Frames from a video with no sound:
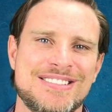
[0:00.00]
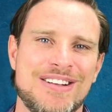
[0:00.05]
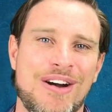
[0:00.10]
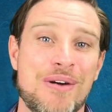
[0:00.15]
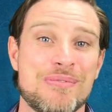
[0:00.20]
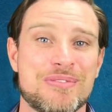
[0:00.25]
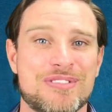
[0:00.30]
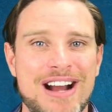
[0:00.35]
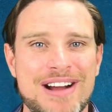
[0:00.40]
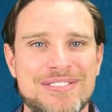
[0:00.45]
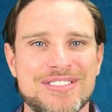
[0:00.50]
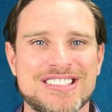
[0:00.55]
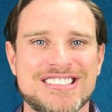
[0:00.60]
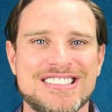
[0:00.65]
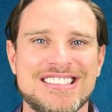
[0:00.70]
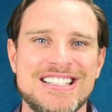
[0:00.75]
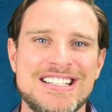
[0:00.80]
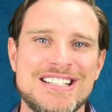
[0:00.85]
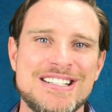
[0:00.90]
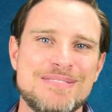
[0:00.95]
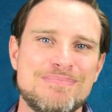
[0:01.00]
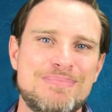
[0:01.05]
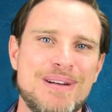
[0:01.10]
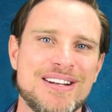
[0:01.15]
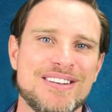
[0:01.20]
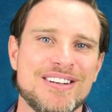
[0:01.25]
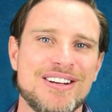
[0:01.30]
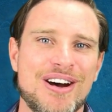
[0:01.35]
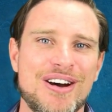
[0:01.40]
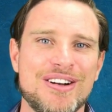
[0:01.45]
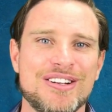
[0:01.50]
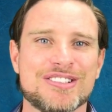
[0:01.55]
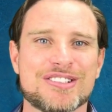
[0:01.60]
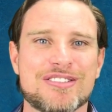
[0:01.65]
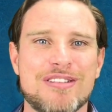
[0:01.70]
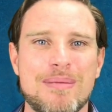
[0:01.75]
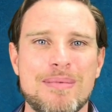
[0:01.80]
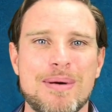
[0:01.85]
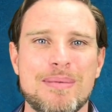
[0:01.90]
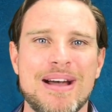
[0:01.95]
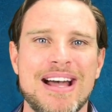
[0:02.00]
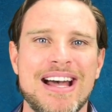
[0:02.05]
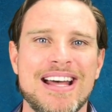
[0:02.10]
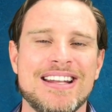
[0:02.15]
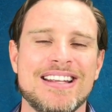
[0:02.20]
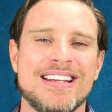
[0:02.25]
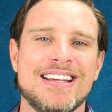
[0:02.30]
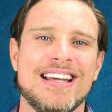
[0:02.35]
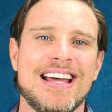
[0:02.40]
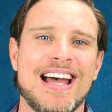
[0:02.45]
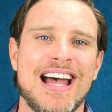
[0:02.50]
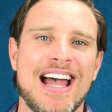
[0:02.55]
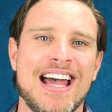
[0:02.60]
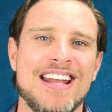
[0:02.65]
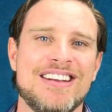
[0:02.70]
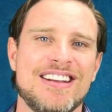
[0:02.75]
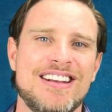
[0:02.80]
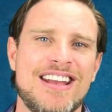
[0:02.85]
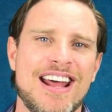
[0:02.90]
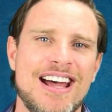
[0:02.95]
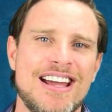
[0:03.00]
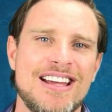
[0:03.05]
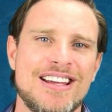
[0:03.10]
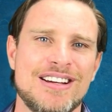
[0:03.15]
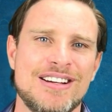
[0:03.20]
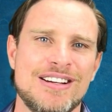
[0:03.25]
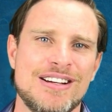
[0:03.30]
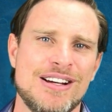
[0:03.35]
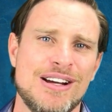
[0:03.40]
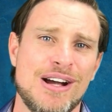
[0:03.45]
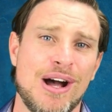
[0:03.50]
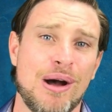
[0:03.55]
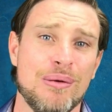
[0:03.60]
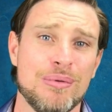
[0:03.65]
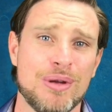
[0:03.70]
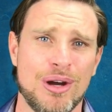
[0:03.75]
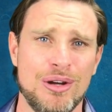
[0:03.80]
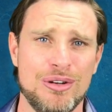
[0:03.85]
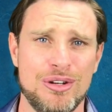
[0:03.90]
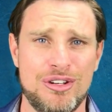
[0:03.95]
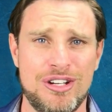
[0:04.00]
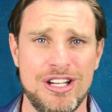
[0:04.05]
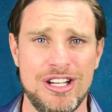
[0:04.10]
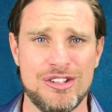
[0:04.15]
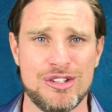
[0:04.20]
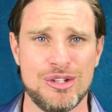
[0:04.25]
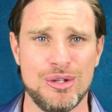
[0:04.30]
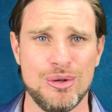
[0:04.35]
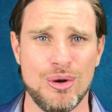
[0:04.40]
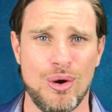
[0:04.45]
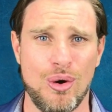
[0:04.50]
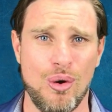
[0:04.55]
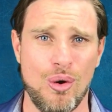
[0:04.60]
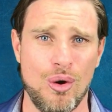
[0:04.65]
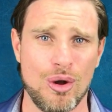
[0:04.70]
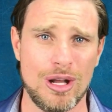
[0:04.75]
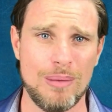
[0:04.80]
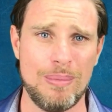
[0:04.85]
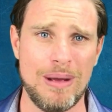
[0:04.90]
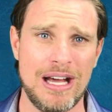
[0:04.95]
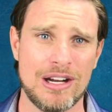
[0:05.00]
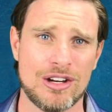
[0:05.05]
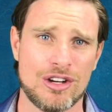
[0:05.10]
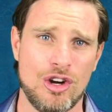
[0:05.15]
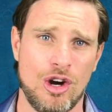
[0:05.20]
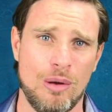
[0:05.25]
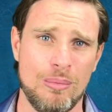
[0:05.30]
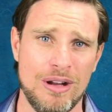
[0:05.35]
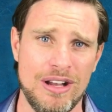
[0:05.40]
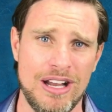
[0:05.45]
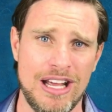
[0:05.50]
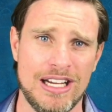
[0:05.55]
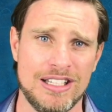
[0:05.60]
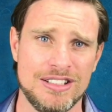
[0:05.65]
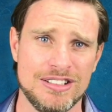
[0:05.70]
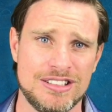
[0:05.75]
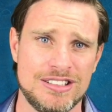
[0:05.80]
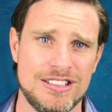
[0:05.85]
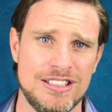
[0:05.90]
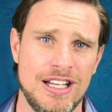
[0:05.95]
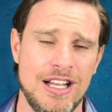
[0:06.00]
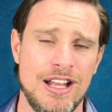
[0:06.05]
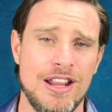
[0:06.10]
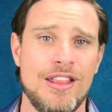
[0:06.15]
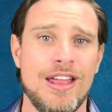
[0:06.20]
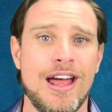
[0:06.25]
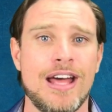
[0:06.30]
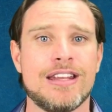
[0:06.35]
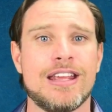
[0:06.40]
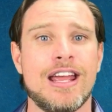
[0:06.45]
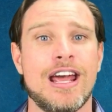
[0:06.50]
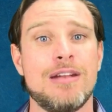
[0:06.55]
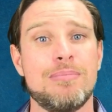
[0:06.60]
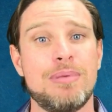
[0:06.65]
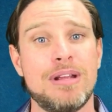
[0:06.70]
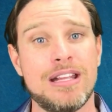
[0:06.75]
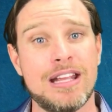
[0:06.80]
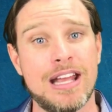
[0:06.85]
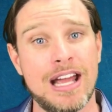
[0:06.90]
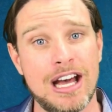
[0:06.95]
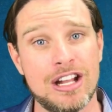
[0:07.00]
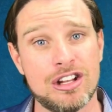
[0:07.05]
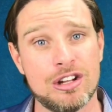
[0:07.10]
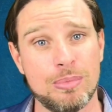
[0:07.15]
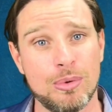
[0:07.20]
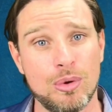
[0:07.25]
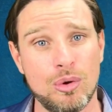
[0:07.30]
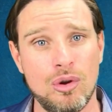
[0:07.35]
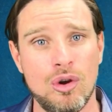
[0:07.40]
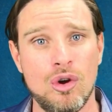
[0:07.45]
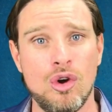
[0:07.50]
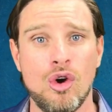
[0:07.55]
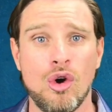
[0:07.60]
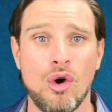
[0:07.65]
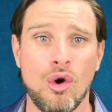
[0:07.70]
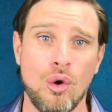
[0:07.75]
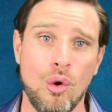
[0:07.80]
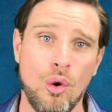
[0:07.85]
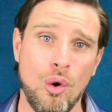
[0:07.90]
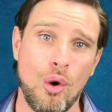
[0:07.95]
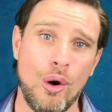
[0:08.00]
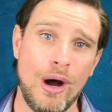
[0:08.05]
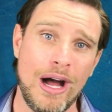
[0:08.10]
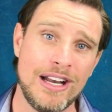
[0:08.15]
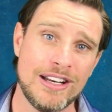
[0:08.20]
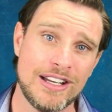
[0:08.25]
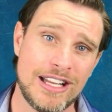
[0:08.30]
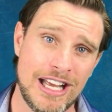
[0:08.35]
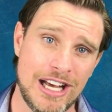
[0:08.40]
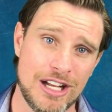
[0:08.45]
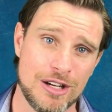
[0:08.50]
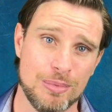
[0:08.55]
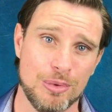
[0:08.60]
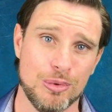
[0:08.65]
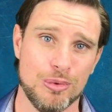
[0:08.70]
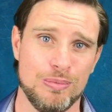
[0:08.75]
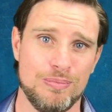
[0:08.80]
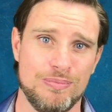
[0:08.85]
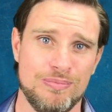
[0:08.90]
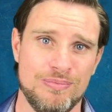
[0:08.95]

I'm Travis, better known as Grammar Man, and today I'm going to teach you all about common nouns that can be countable or uncountable.